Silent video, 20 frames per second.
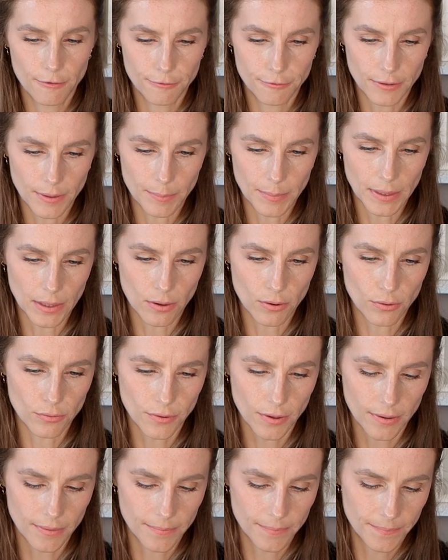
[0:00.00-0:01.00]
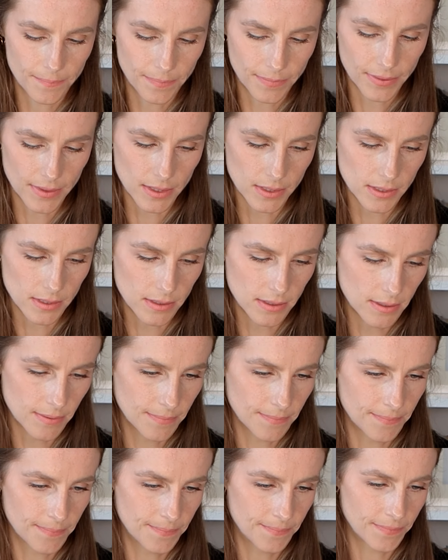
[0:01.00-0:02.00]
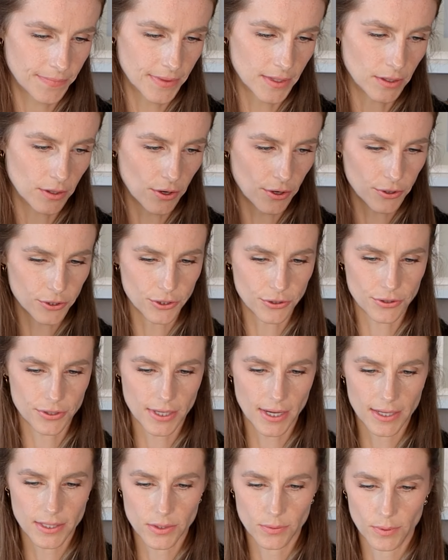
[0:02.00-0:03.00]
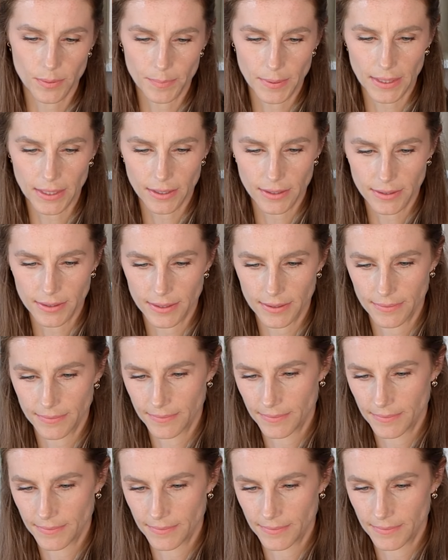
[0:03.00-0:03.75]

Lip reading: flipping over, this larger size would be good.